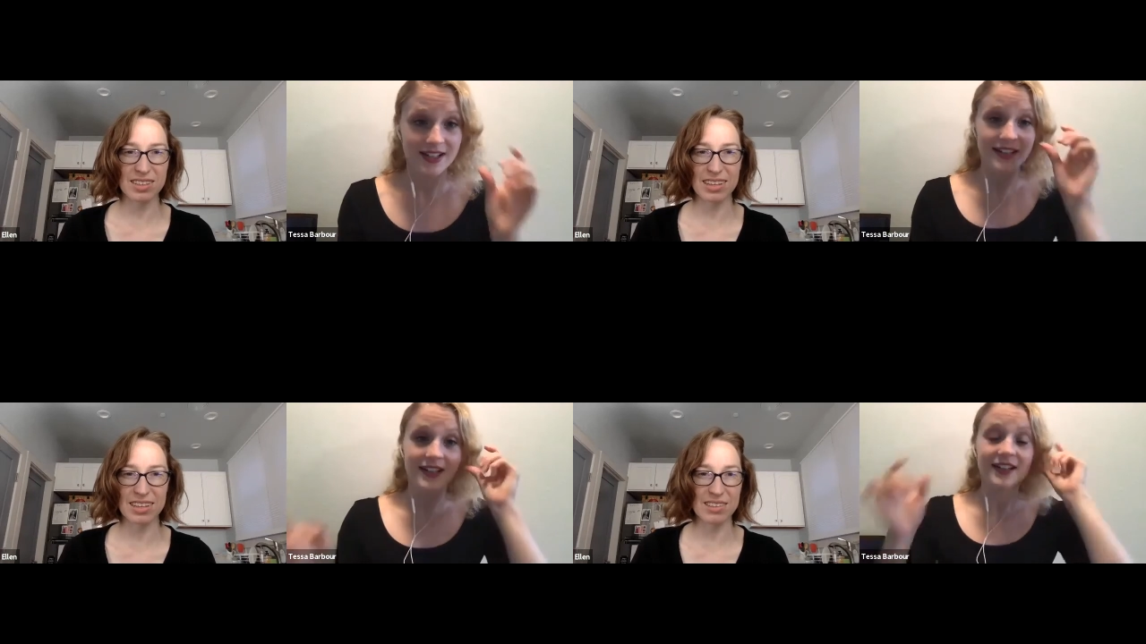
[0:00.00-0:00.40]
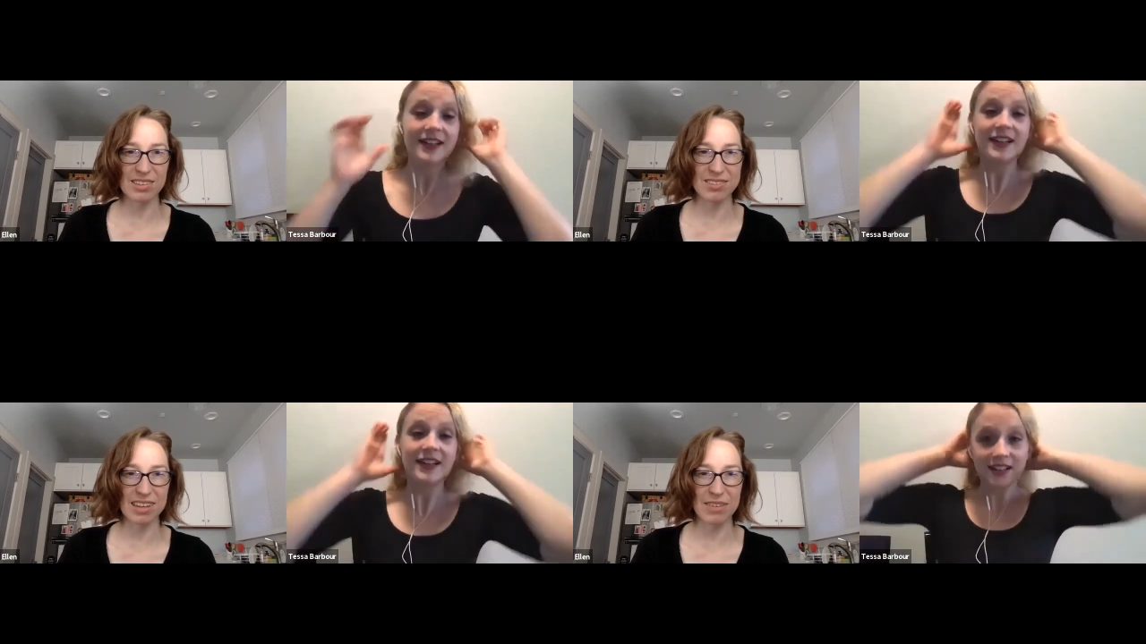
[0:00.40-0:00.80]
Speaker 1: Like, did
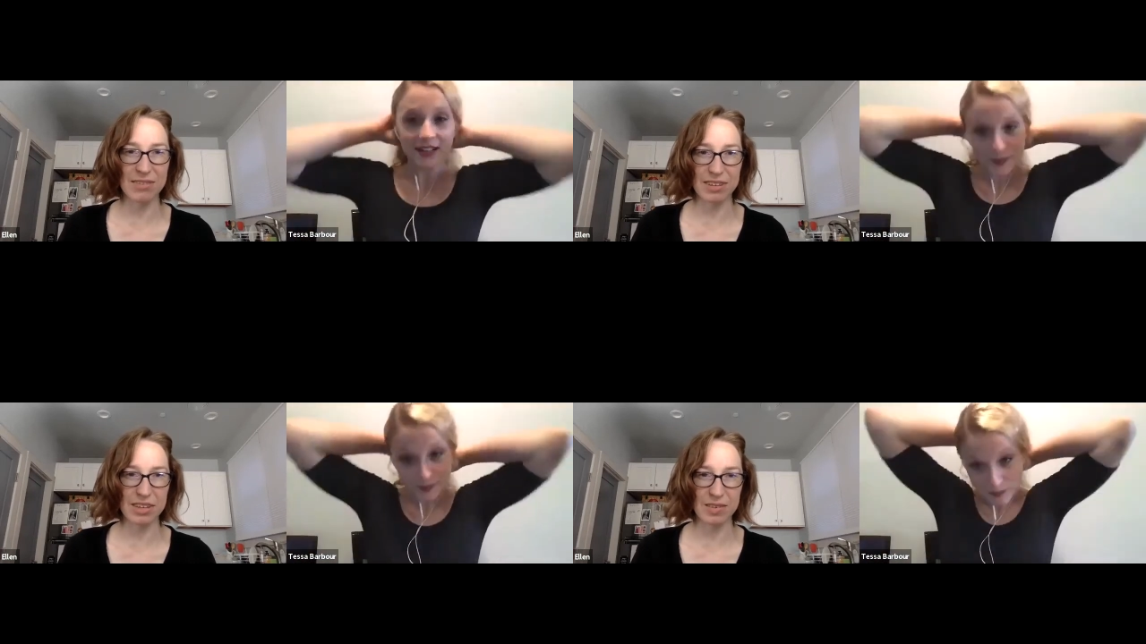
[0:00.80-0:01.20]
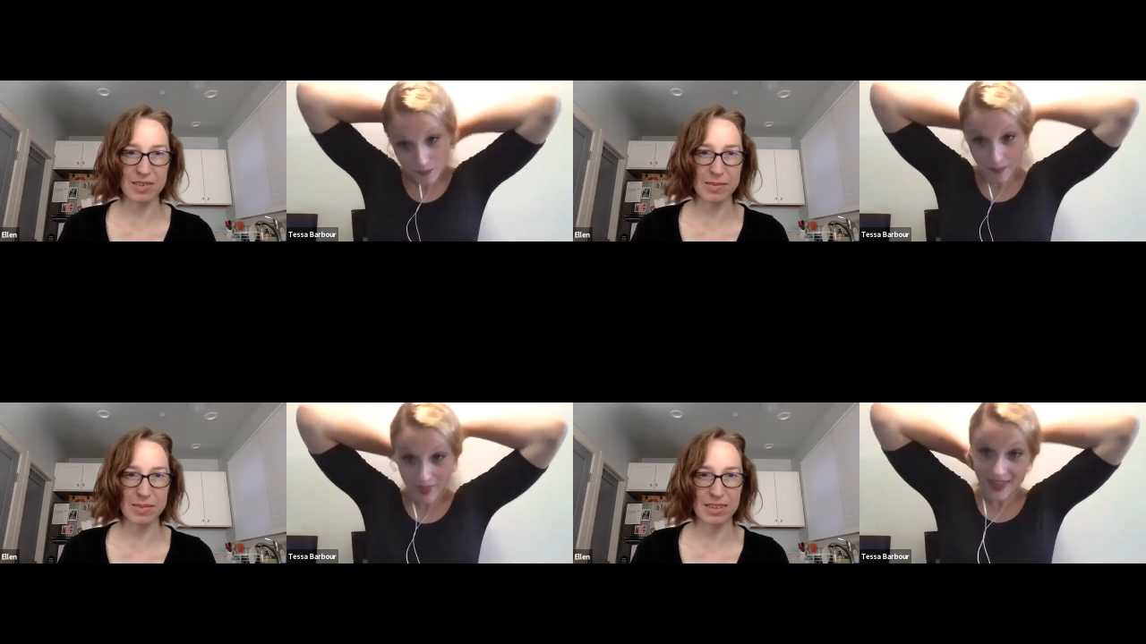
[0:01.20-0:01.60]
you send a video or
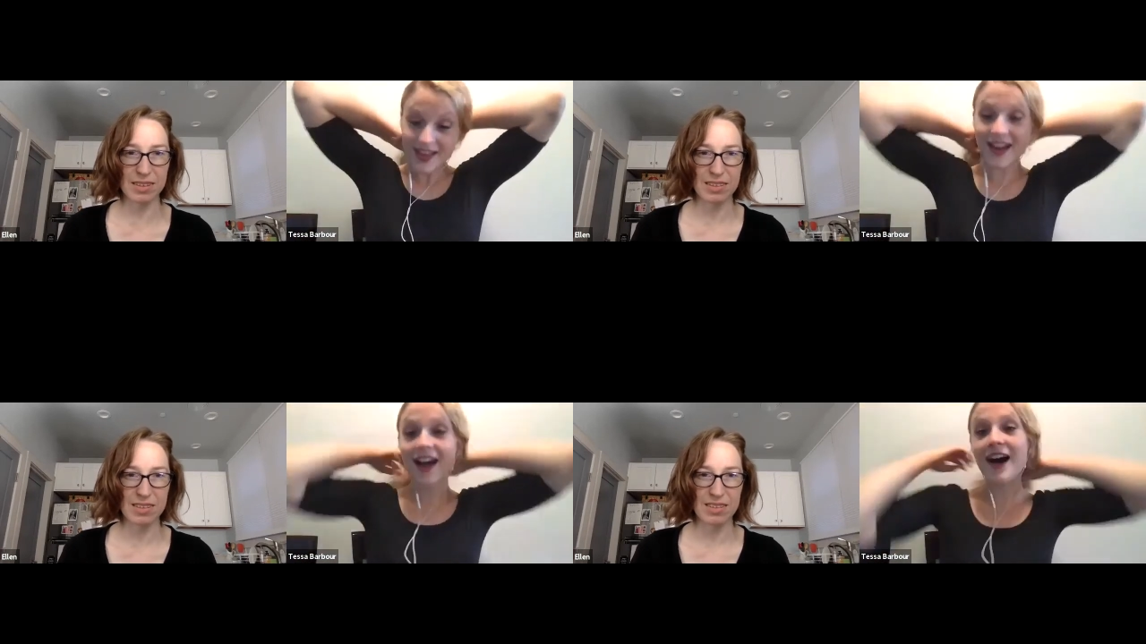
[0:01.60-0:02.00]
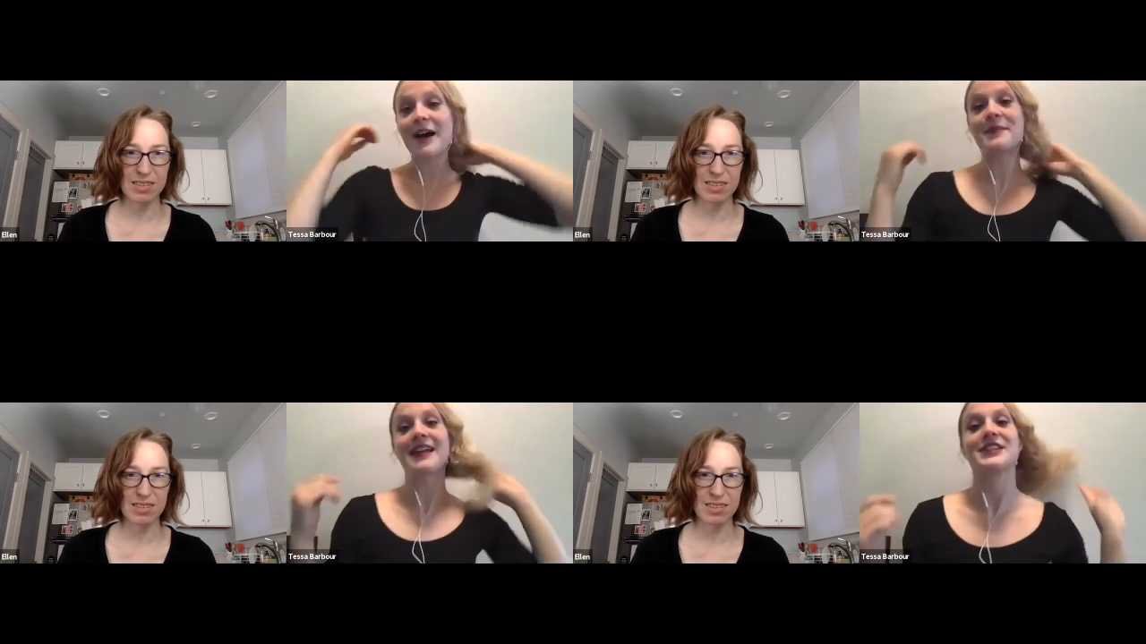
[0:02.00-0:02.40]
something?
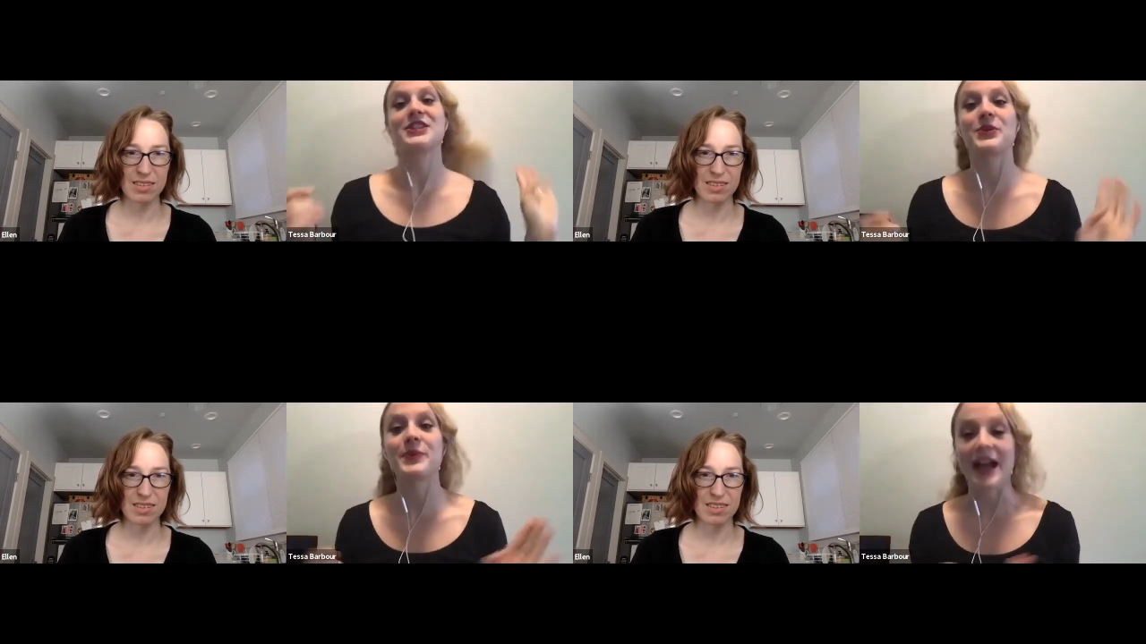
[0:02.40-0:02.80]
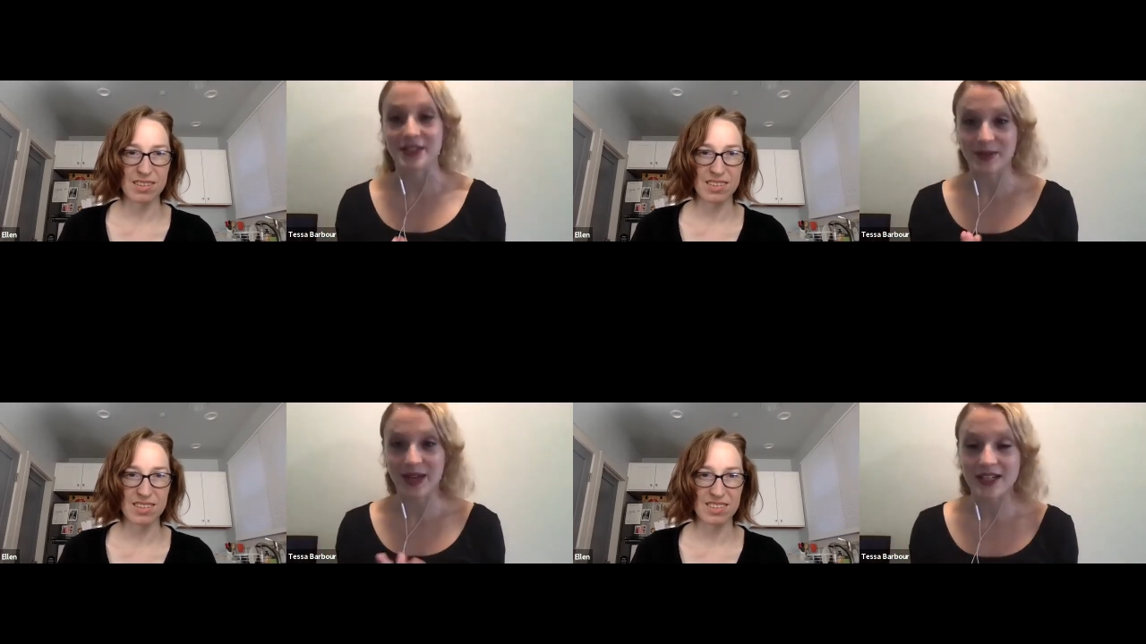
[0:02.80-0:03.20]
Speaker 2: So
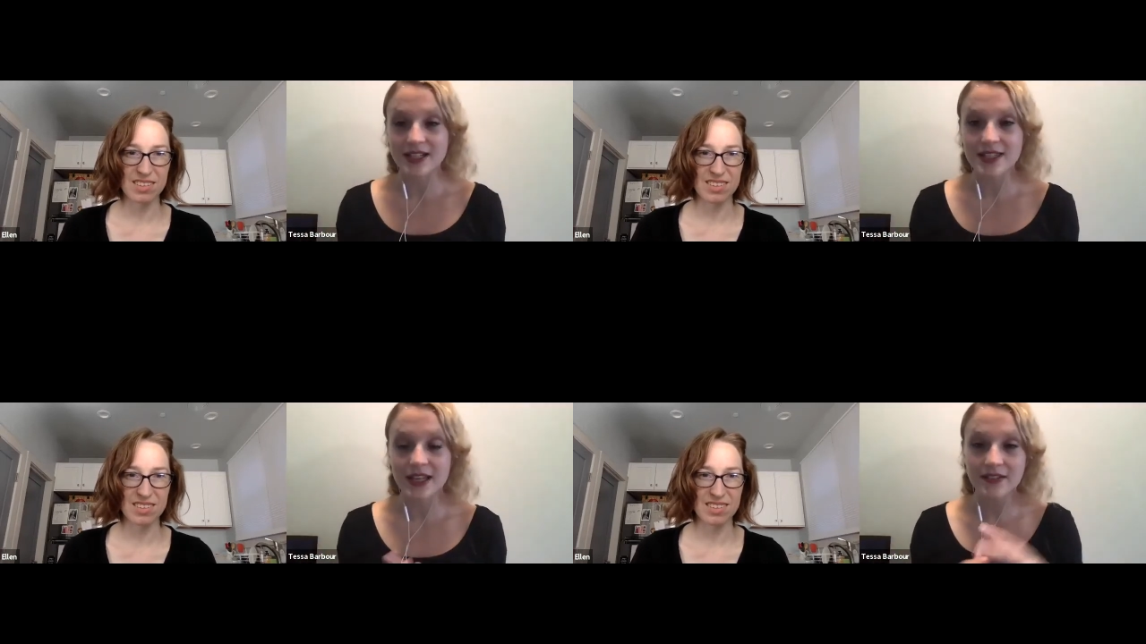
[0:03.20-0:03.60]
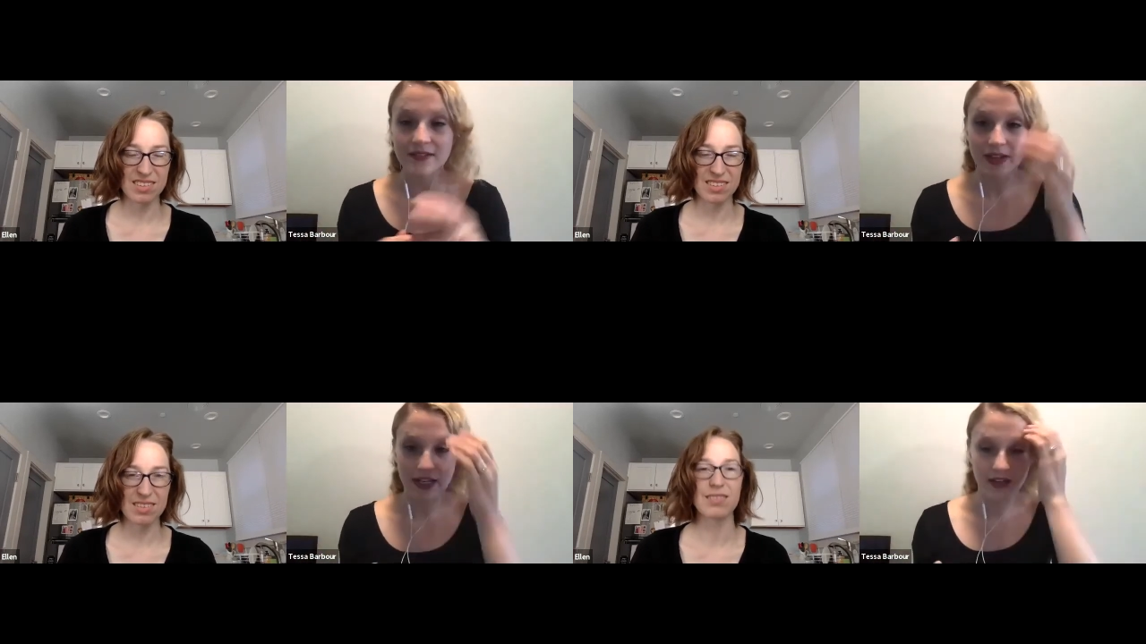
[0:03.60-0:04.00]
I had to send a
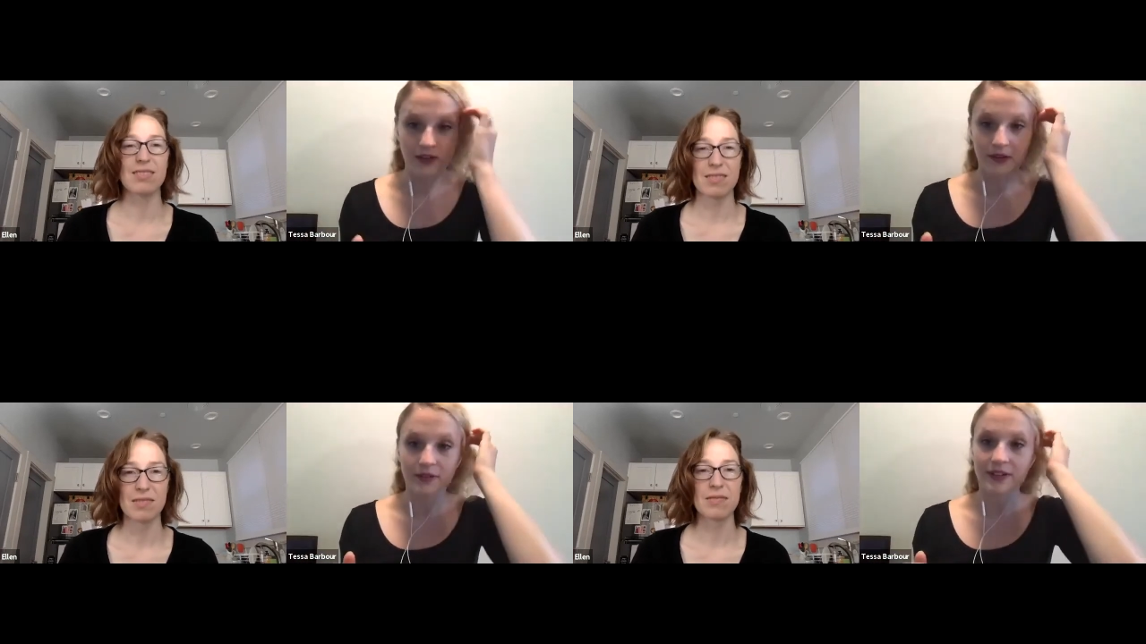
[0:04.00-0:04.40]
video